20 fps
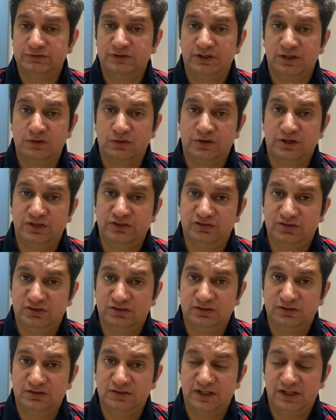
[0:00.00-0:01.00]

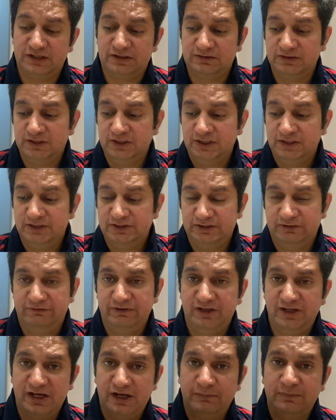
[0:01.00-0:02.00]
location? Like, the
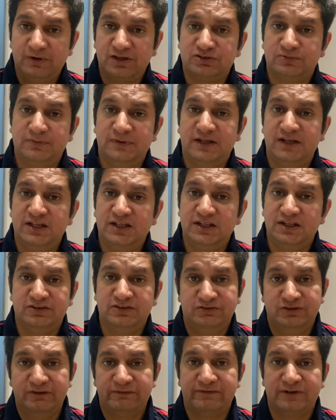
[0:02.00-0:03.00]
way I am explaining is
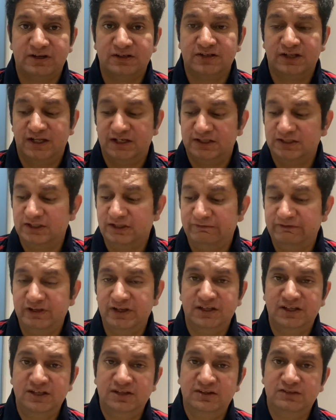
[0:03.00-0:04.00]
different and the way
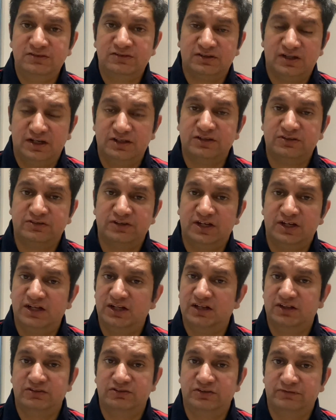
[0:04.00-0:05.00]
he is
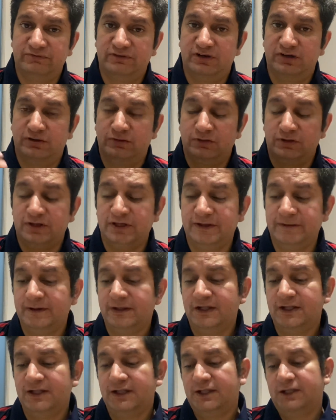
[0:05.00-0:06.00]
understanding is different, okay?
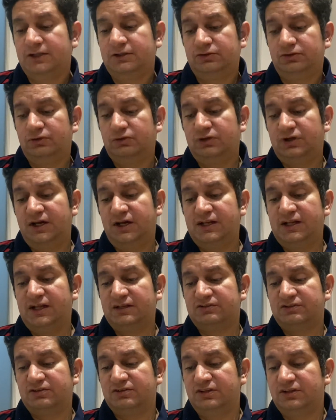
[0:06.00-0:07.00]
So I'll
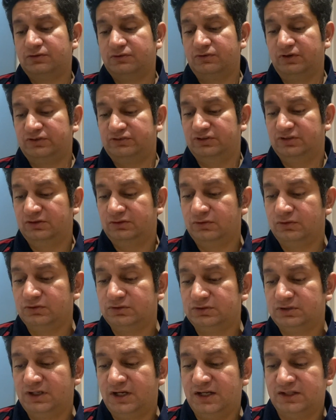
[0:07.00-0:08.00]
answer this question. So
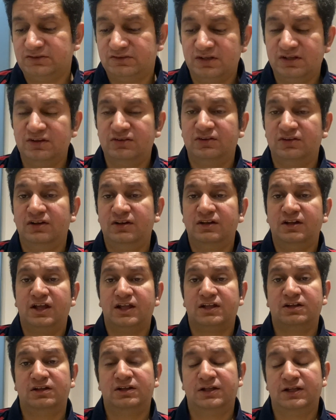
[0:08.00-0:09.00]
the answer is in
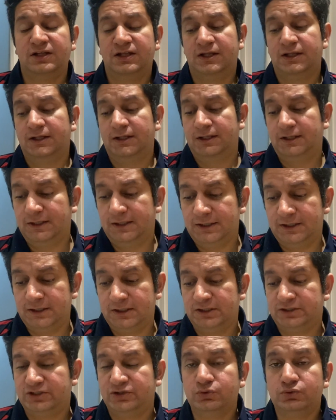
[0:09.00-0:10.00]
like
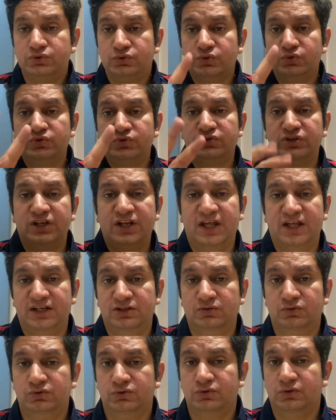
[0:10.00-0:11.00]
two
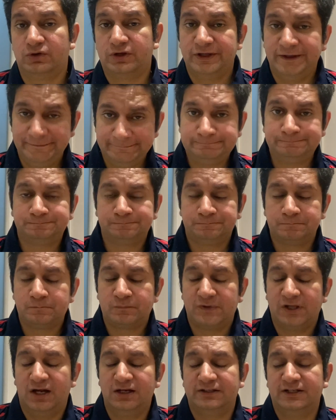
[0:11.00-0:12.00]
scenarios, okay?
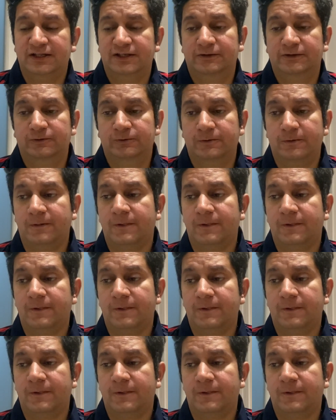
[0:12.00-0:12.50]
I'll tell you.